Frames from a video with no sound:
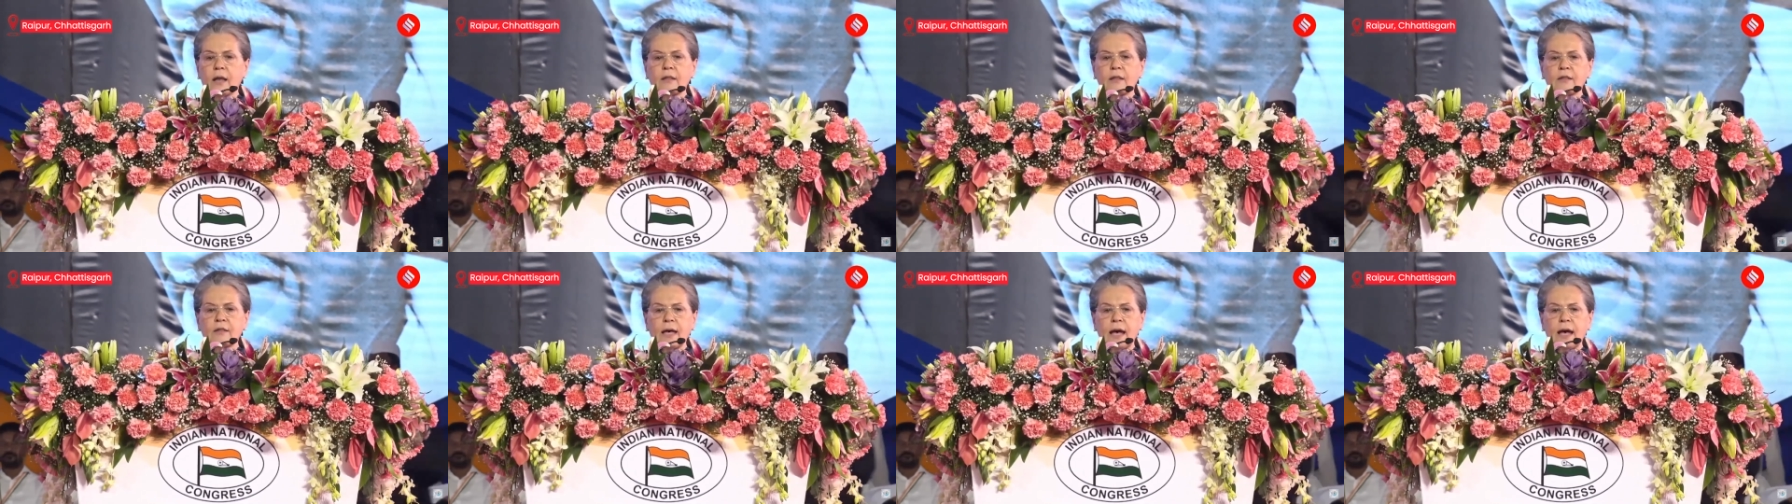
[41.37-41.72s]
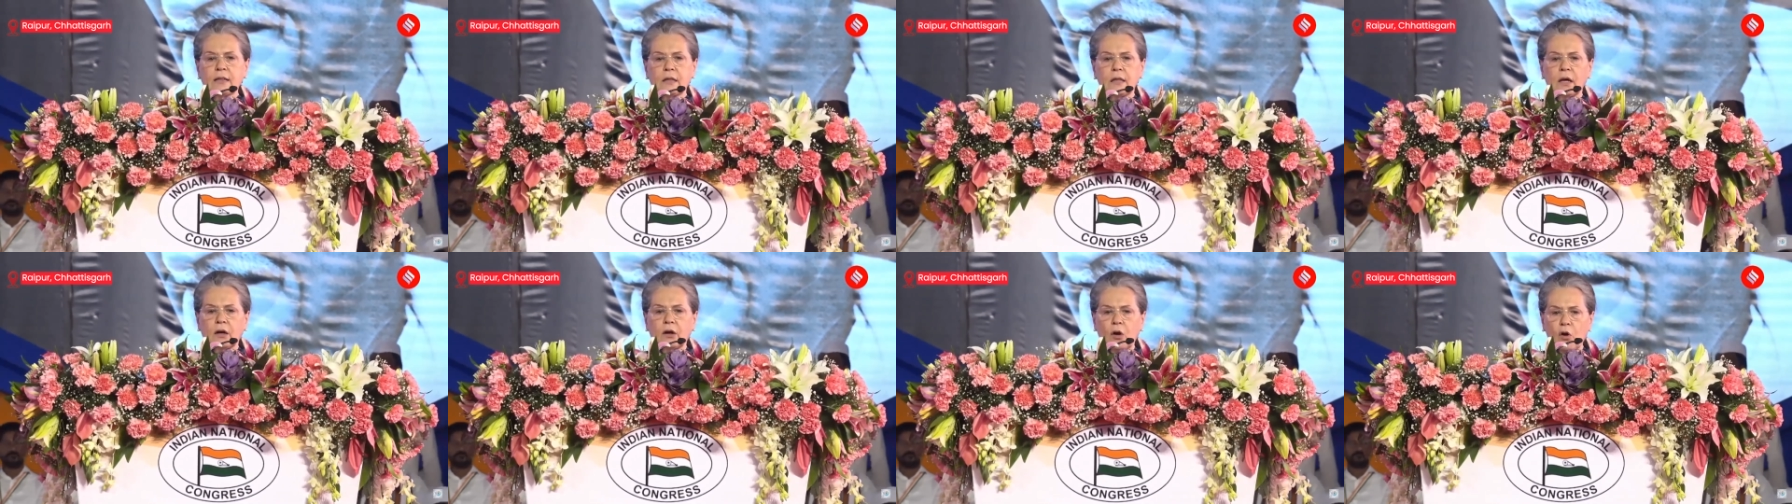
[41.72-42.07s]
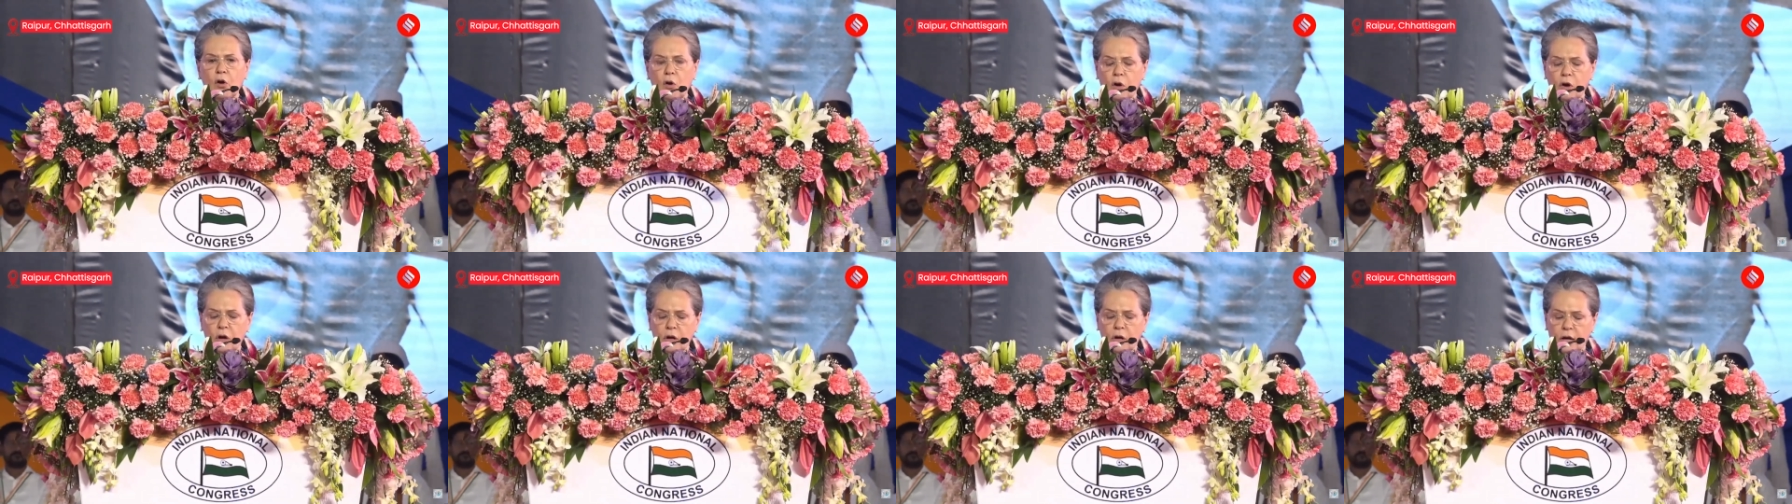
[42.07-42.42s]
that the
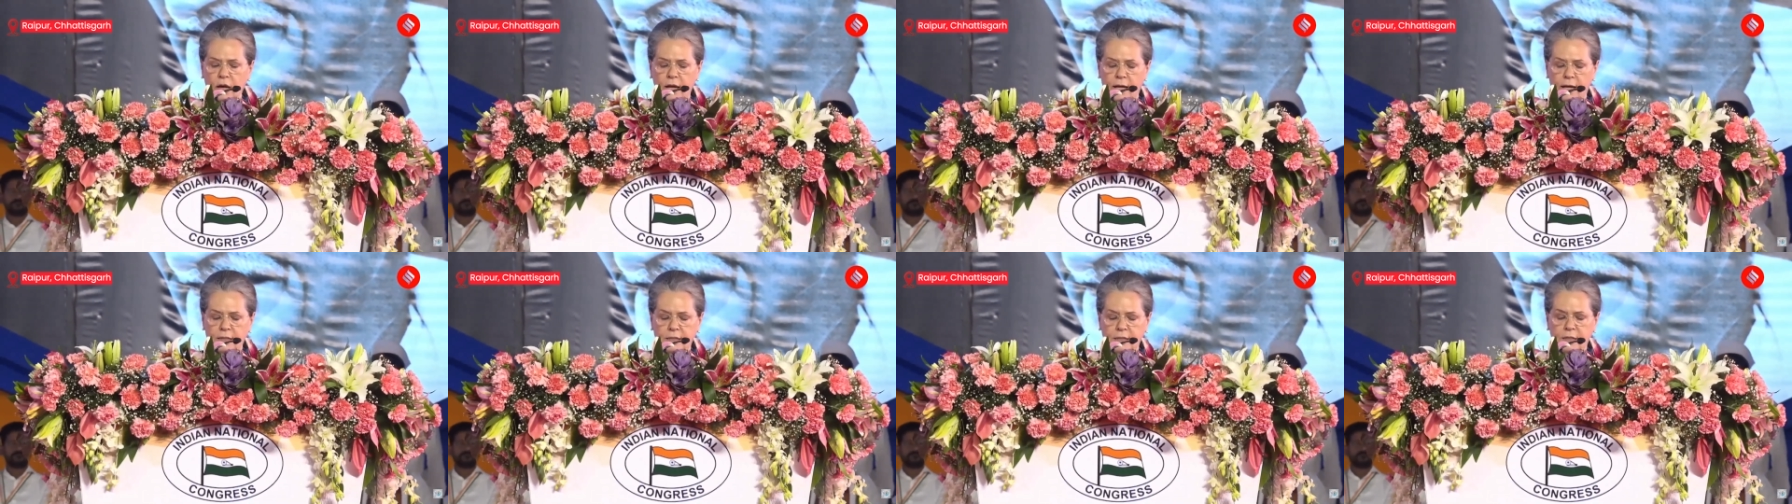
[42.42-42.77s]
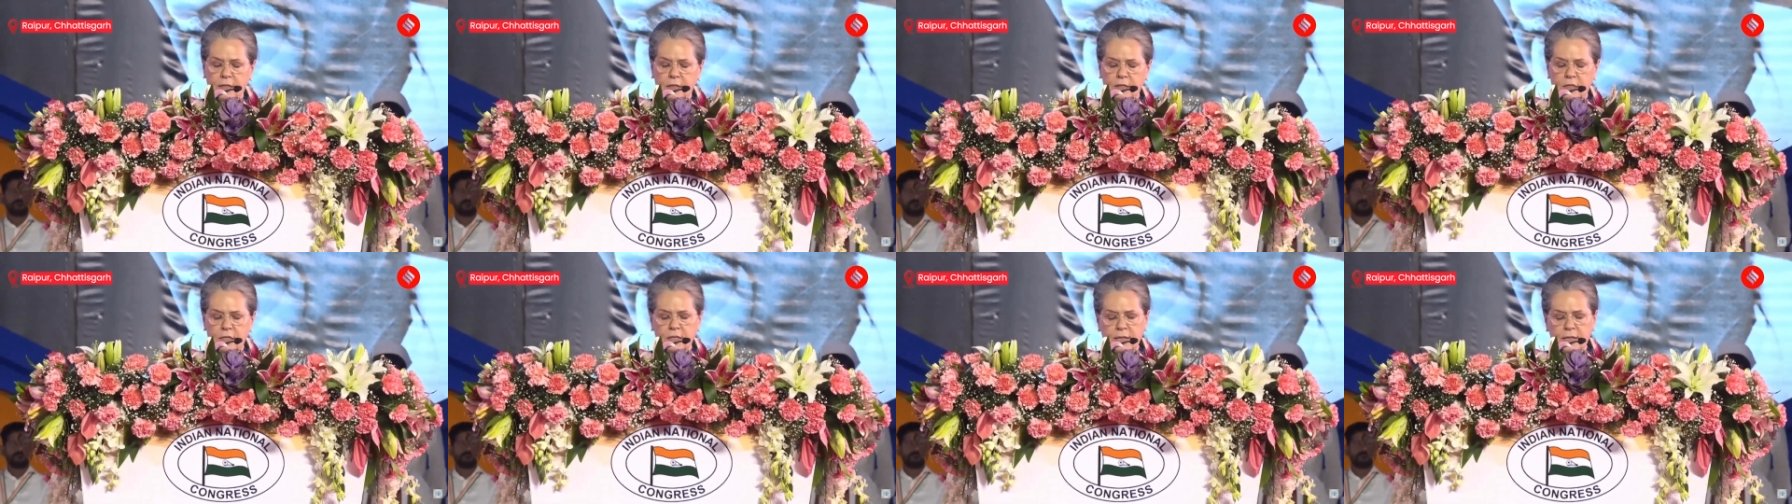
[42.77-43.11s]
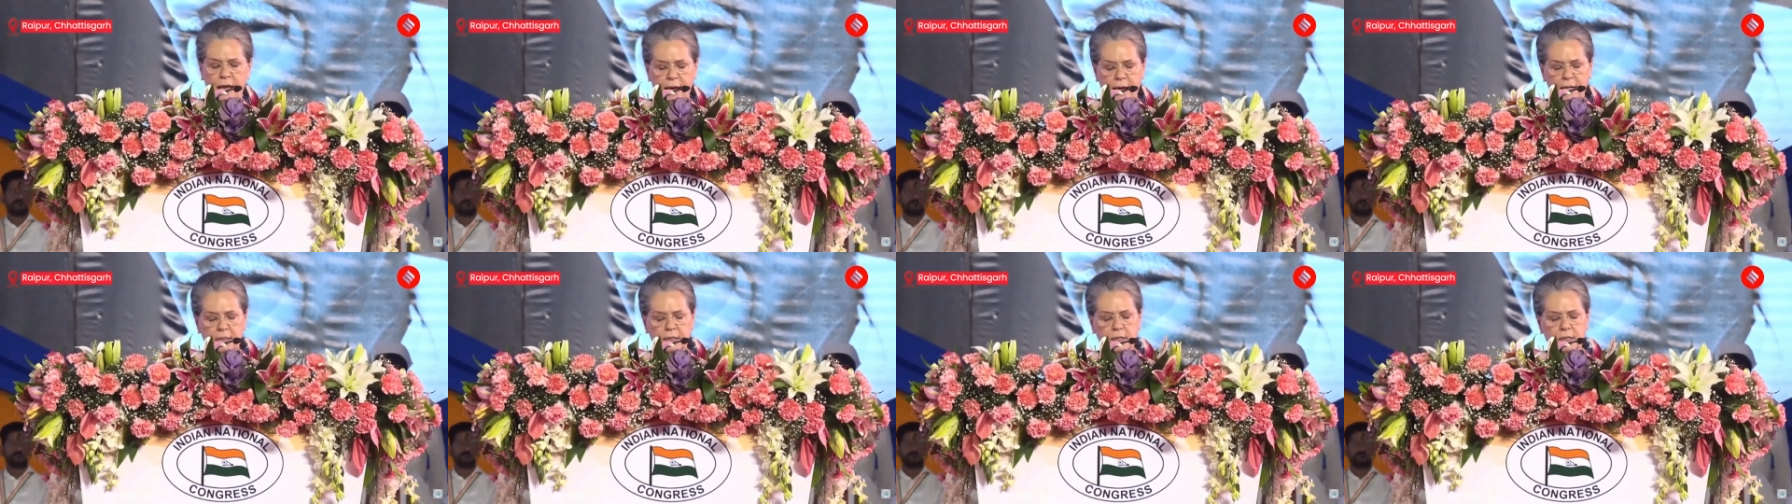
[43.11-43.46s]
Congress
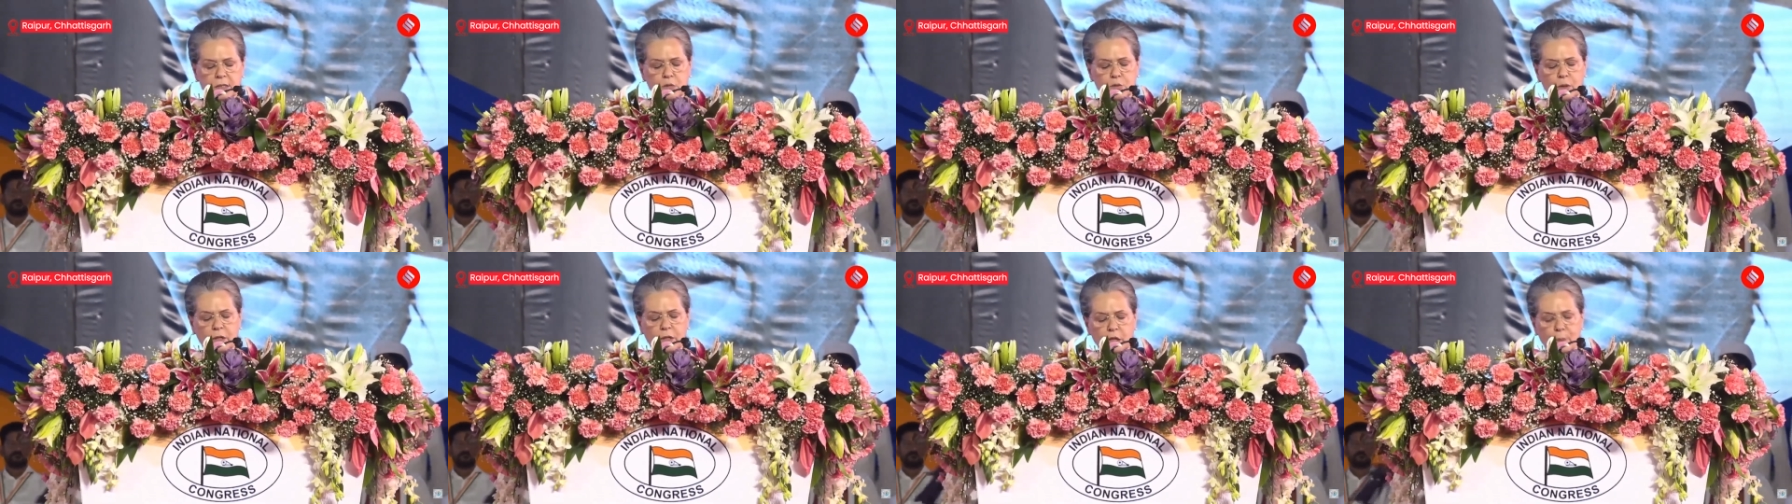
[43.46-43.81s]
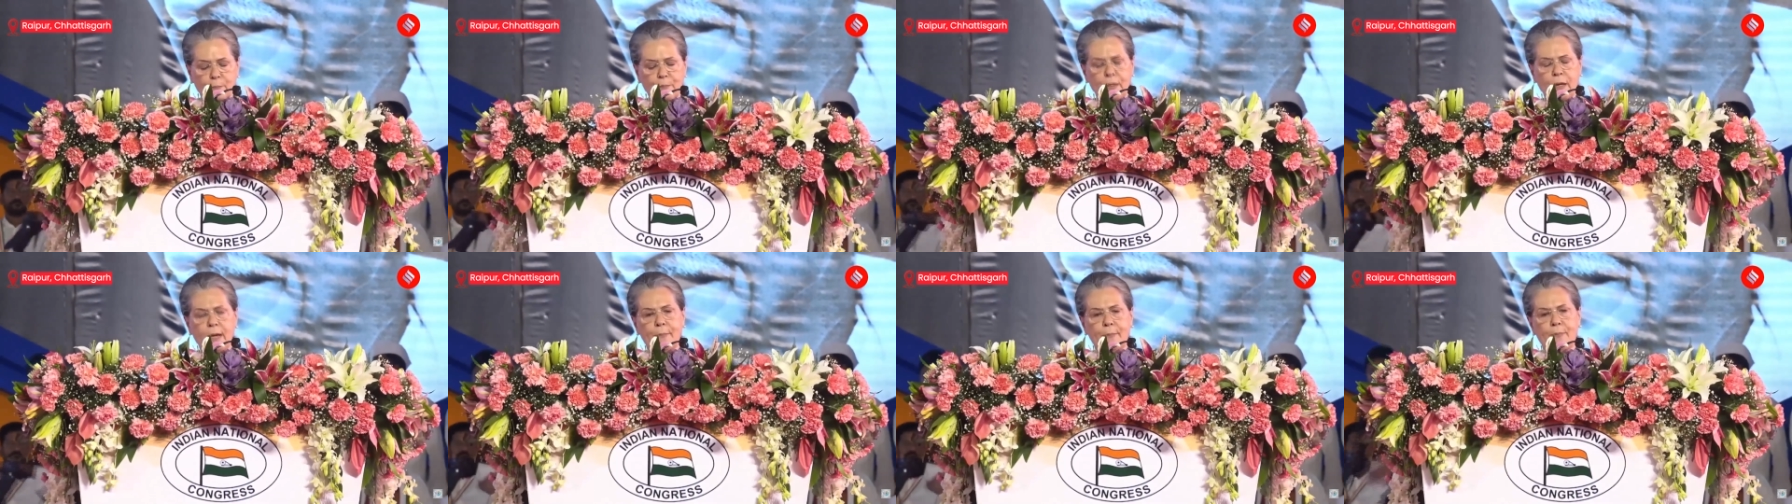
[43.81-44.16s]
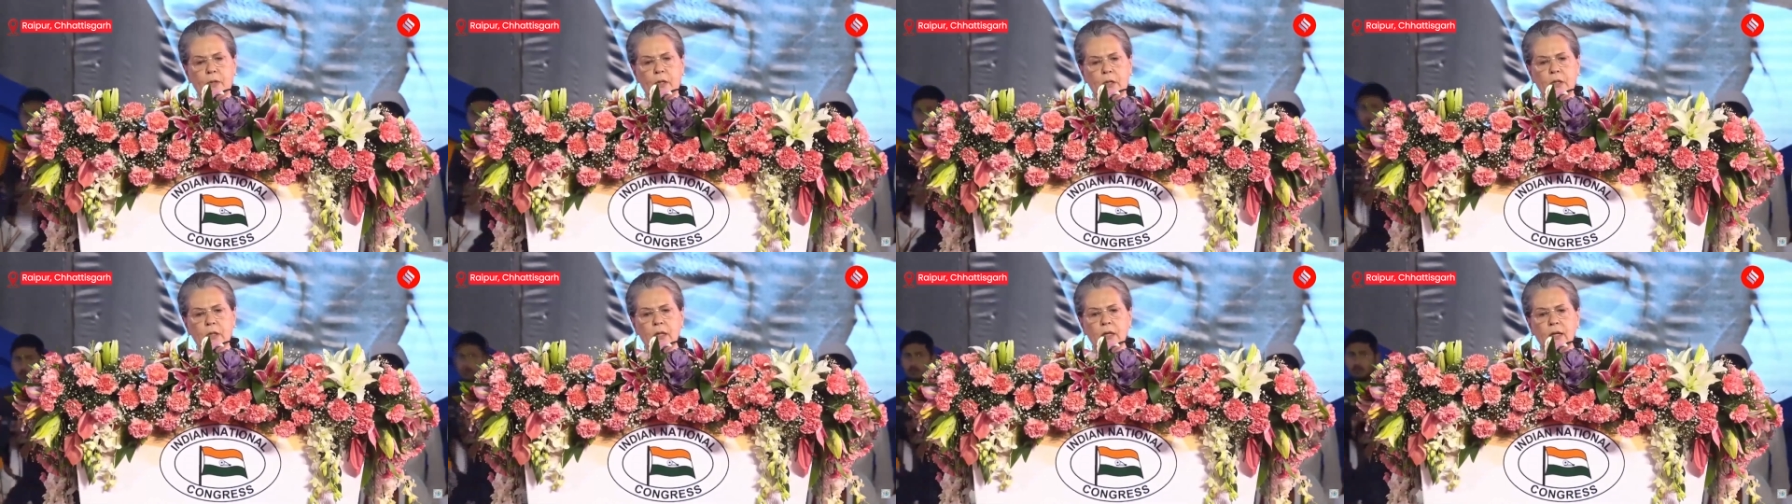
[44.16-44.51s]
stands with the
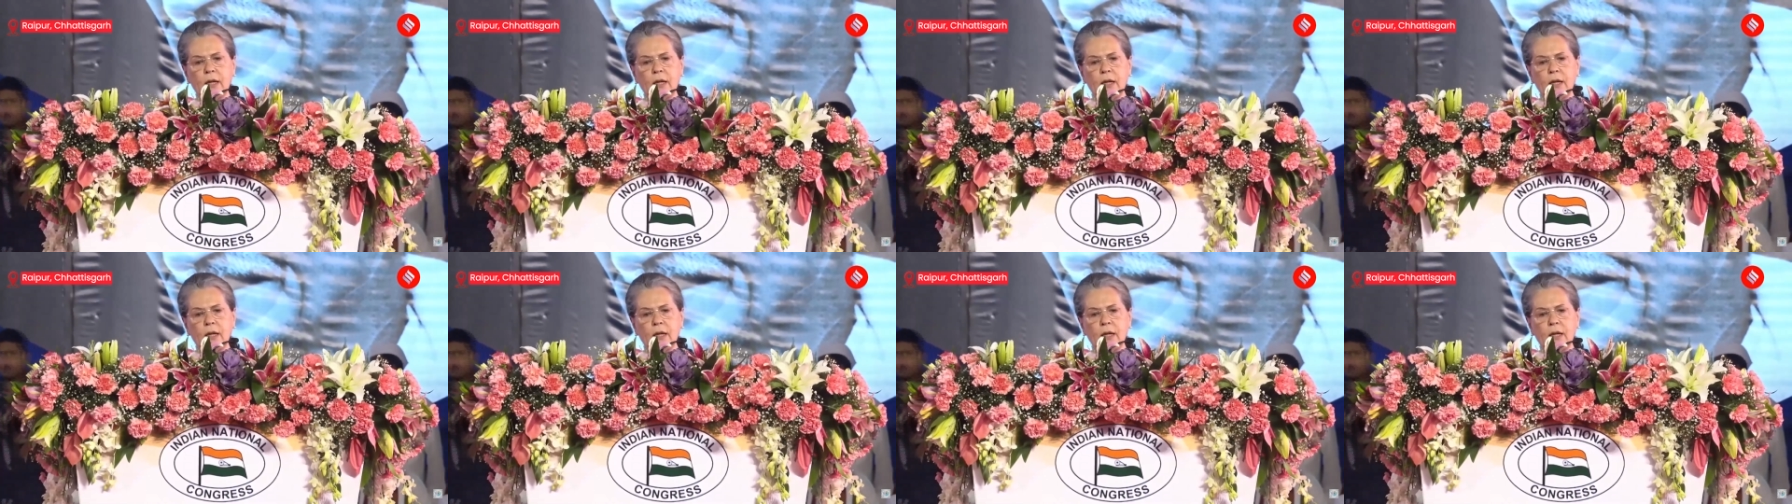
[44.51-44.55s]
people